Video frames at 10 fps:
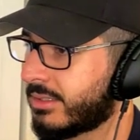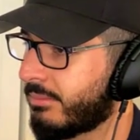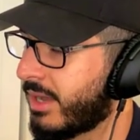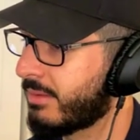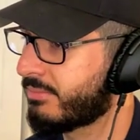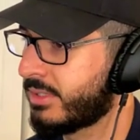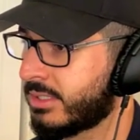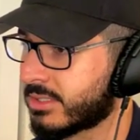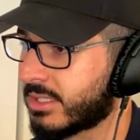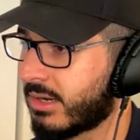in my
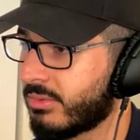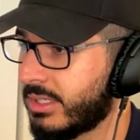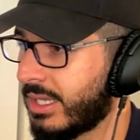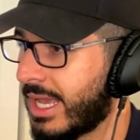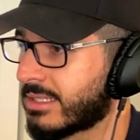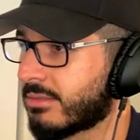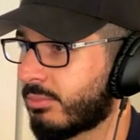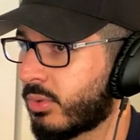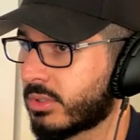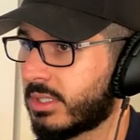opinion, is not really as
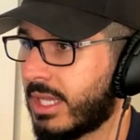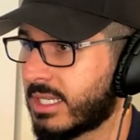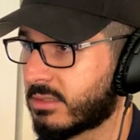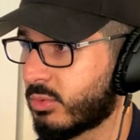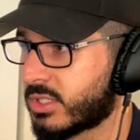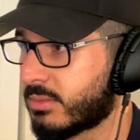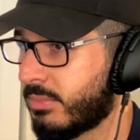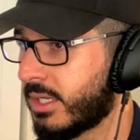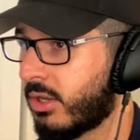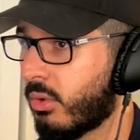important as what's
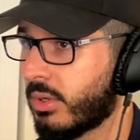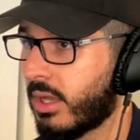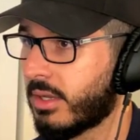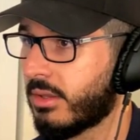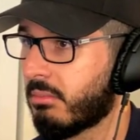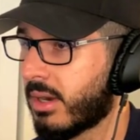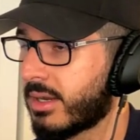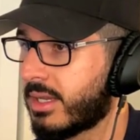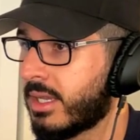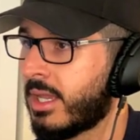been going on in the
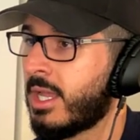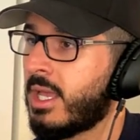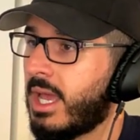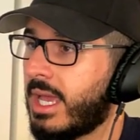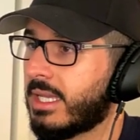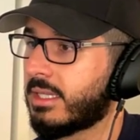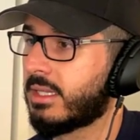market, and